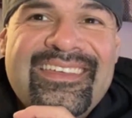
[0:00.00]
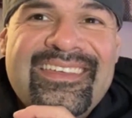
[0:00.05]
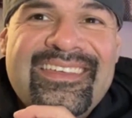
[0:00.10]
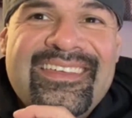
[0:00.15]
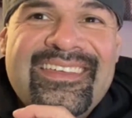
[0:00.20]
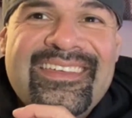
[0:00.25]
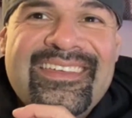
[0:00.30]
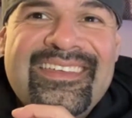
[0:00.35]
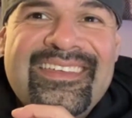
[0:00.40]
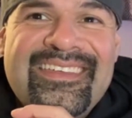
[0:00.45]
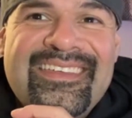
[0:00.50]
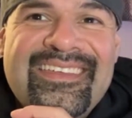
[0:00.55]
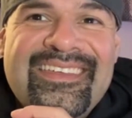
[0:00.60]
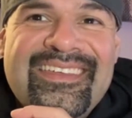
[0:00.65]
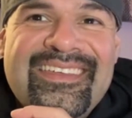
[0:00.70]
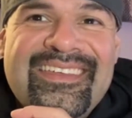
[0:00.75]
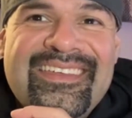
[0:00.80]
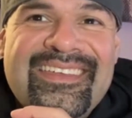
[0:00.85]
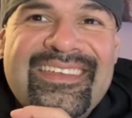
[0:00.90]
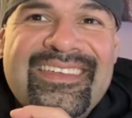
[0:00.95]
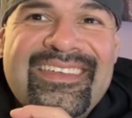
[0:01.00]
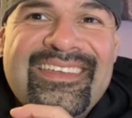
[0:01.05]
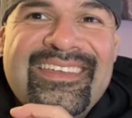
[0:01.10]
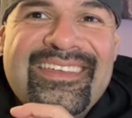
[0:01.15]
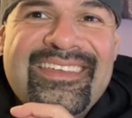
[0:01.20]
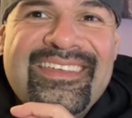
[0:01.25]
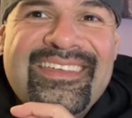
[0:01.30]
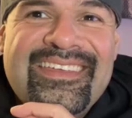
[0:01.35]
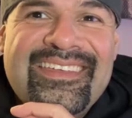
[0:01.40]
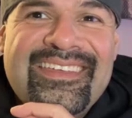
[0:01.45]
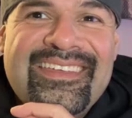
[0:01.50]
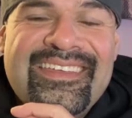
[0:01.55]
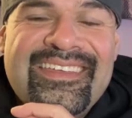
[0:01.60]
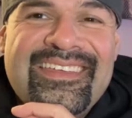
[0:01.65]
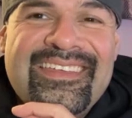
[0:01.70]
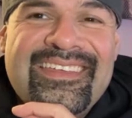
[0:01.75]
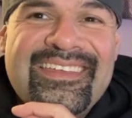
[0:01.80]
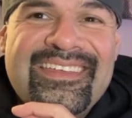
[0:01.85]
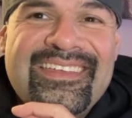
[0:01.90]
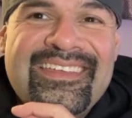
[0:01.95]

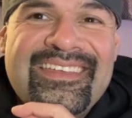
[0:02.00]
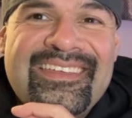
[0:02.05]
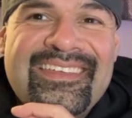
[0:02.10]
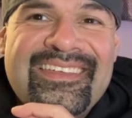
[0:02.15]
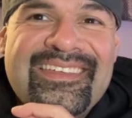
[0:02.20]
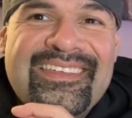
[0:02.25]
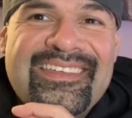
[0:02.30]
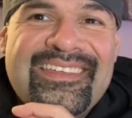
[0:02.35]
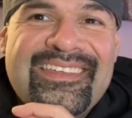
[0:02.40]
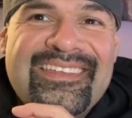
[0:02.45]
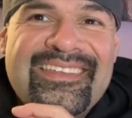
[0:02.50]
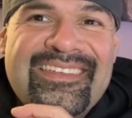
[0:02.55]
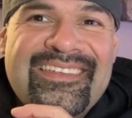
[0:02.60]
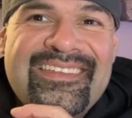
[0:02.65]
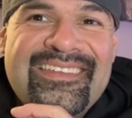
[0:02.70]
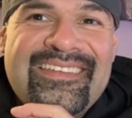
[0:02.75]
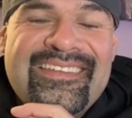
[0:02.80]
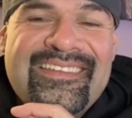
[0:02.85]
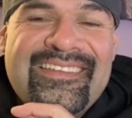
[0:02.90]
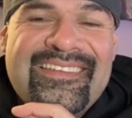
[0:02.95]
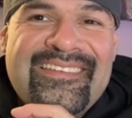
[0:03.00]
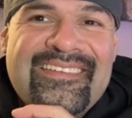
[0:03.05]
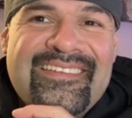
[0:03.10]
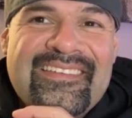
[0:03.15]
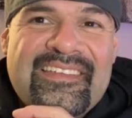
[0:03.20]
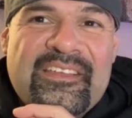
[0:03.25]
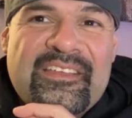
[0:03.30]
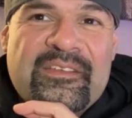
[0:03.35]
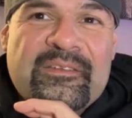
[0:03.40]
[no speech]